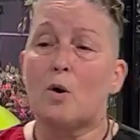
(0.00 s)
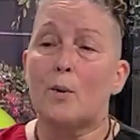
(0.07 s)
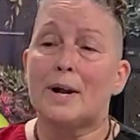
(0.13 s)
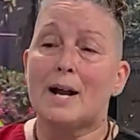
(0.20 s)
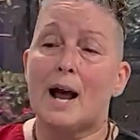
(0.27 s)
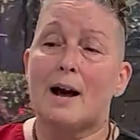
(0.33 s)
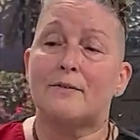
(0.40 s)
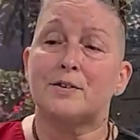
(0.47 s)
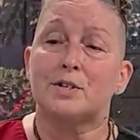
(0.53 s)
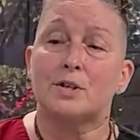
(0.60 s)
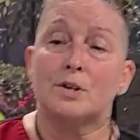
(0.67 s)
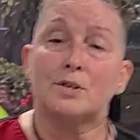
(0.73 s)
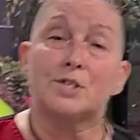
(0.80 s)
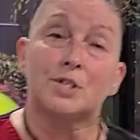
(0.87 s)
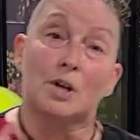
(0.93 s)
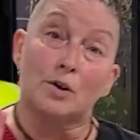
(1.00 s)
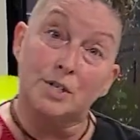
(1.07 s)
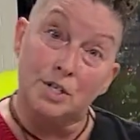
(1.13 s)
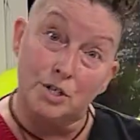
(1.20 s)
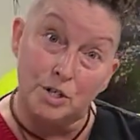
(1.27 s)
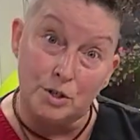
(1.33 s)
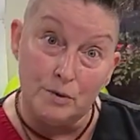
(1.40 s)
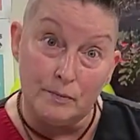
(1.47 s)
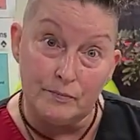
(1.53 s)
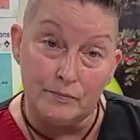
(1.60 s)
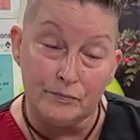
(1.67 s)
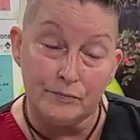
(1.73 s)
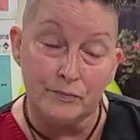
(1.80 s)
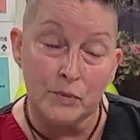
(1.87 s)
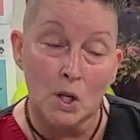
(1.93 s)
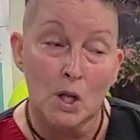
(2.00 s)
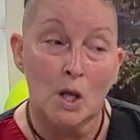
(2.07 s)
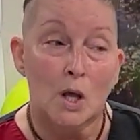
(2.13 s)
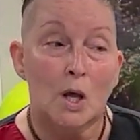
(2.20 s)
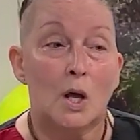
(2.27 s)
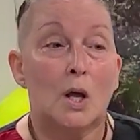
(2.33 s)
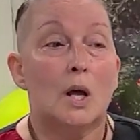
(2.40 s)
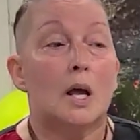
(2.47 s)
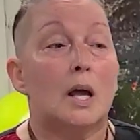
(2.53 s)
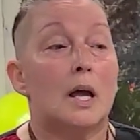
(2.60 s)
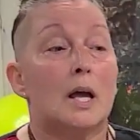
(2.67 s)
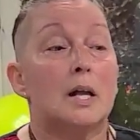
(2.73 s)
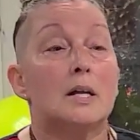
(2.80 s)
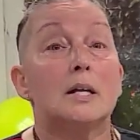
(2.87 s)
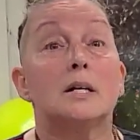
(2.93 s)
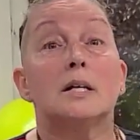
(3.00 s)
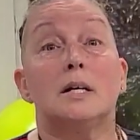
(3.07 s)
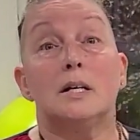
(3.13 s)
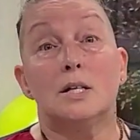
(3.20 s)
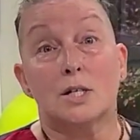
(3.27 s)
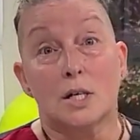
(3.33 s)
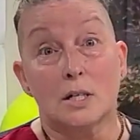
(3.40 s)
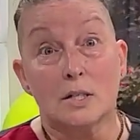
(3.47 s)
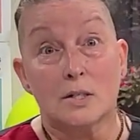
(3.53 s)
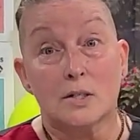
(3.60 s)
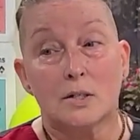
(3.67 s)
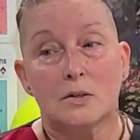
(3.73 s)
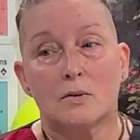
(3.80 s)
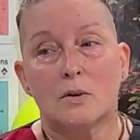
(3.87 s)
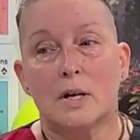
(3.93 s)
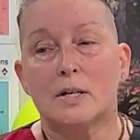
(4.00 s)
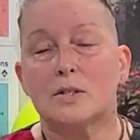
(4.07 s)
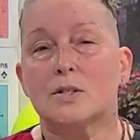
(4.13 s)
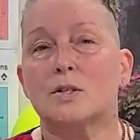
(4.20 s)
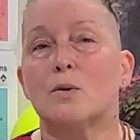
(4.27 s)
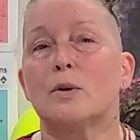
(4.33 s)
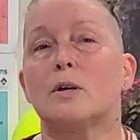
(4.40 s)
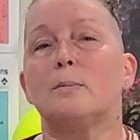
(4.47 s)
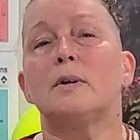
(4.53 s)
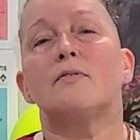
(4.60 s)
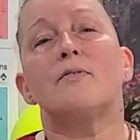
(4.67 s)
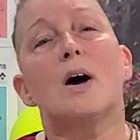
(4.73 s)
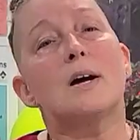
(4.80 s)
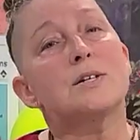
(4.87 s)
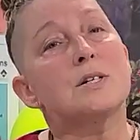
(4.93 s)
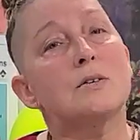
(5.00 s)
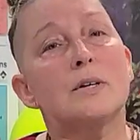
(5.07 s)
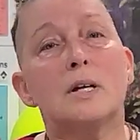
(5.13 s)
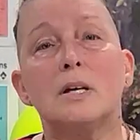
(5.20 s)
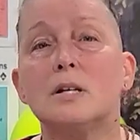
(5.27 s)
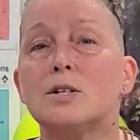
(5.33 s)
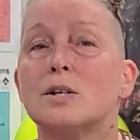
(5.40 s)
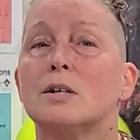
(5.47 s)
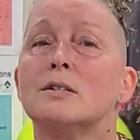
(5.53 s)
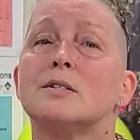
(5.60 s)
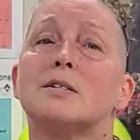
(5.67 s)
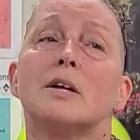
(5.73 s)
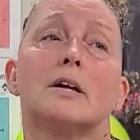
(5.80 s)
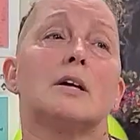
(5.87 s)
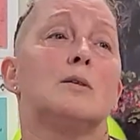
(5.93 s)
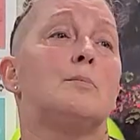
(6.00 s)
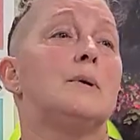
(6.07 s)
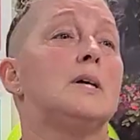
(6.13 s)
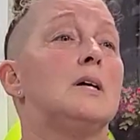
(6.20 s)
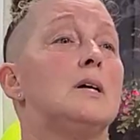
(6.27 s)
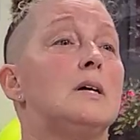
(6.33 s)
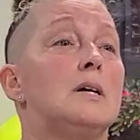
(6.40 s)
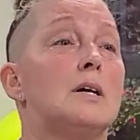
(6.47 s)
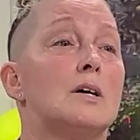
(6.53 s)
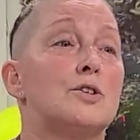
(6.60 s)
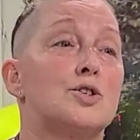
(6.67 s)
going after scar tissue and adhesions, right? So it could be fascial adhesions. It could be